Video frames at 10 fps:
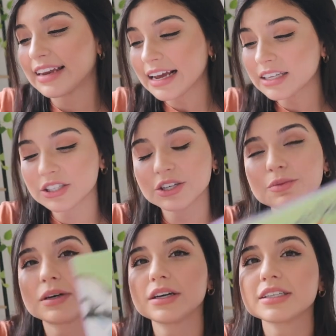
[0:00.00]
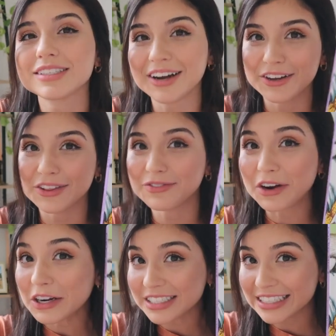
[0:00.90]
next two books are The
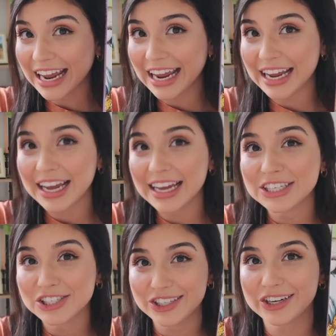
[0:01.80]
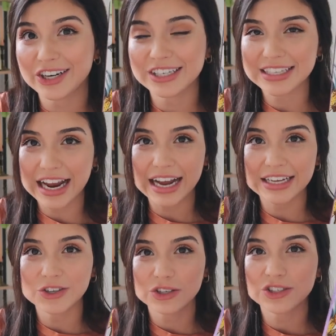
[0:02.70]
First Day Jitters.
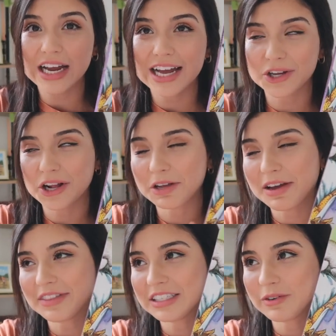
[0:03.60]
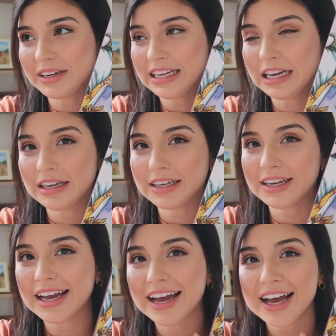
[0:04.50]
I told you guys all about this one
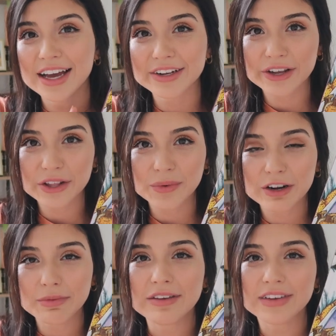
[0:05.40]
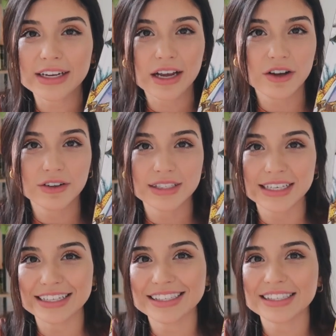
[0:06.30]
in another one of my videos,
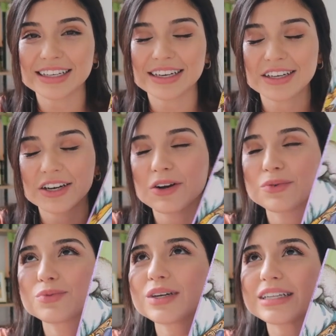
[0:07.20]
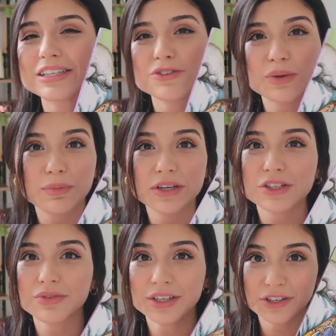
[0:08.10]
and it's a really sweet book
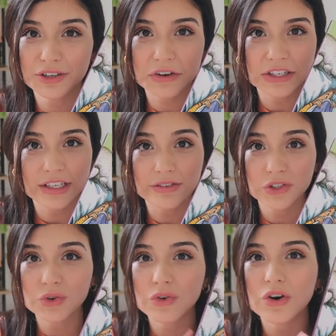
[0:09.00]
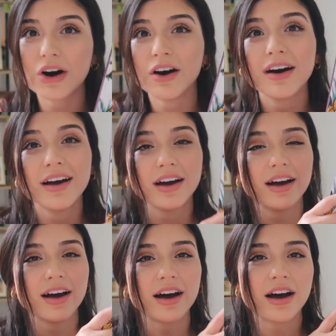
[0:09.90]
to read on your first day of school.
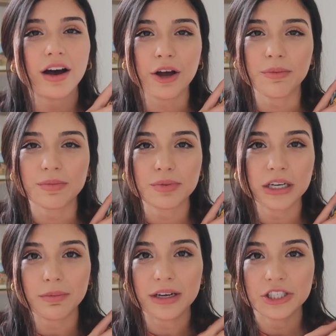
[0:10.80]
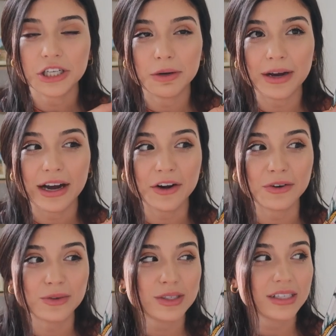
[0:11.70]
Pretty much
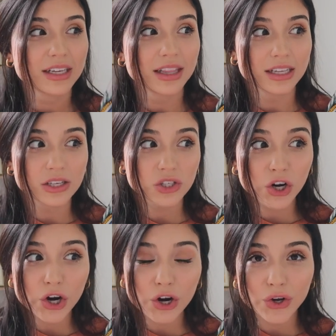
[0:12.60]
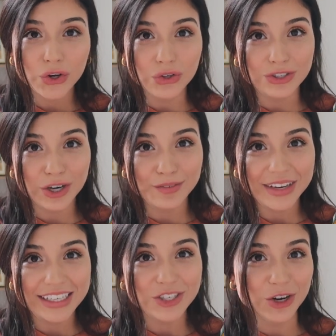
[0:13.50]
about this girl who's
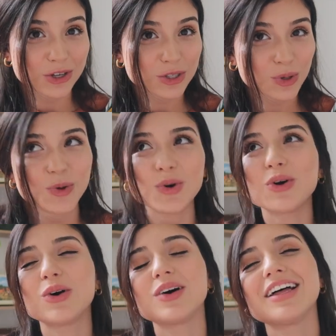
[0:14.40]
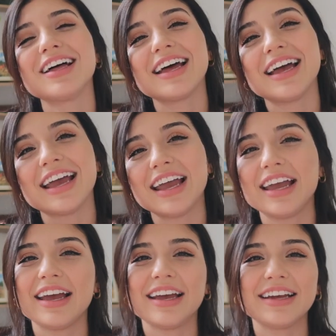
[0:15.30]
nervous to go to school
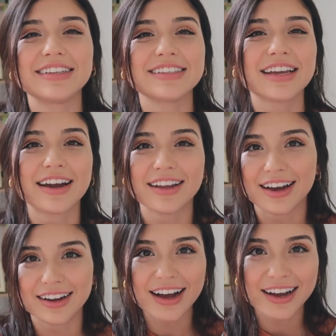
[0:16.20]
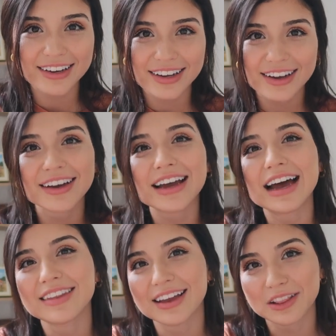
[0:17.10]
and yada, yada, yada.
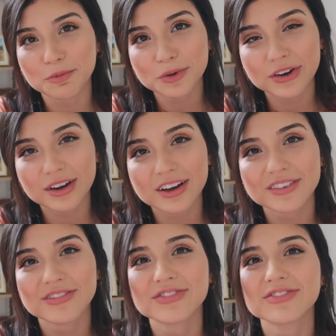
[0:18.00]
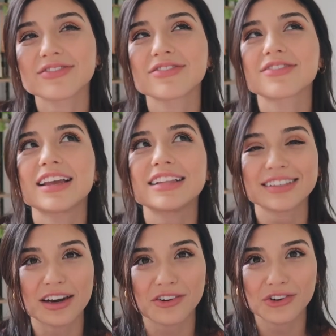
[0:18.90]
At the end of the book, it's
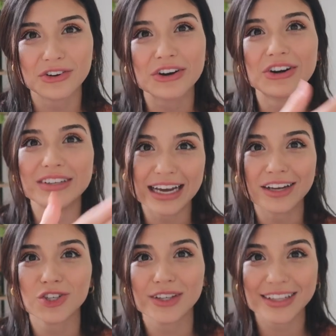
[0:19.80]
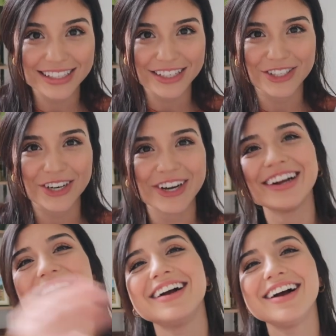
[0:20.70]
not a little girl, it's actually the teacher.
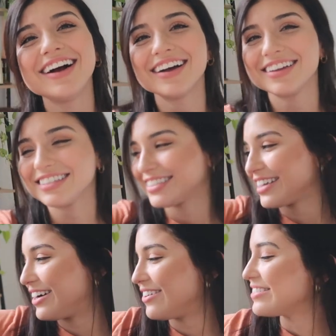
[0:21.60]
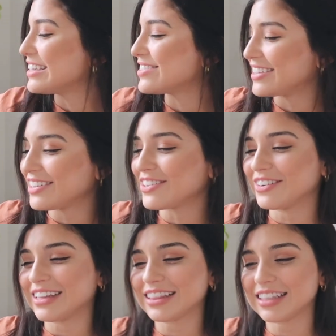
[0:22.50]
So that's really
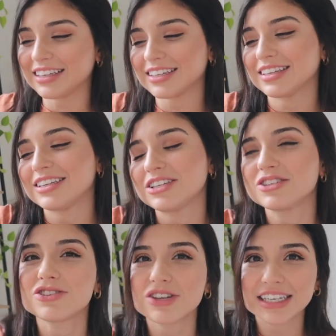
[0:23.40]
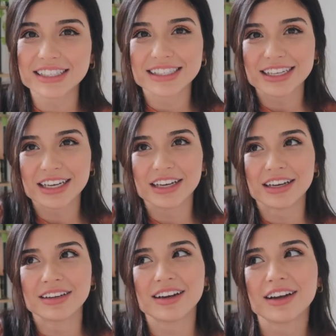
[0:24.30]
cool that the students
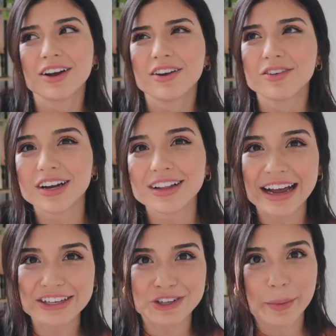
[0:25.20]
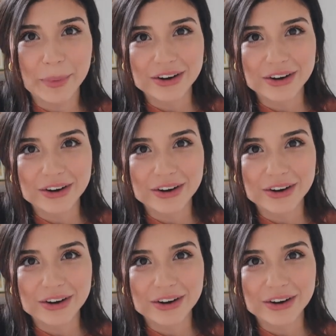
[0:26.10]
could realize you're a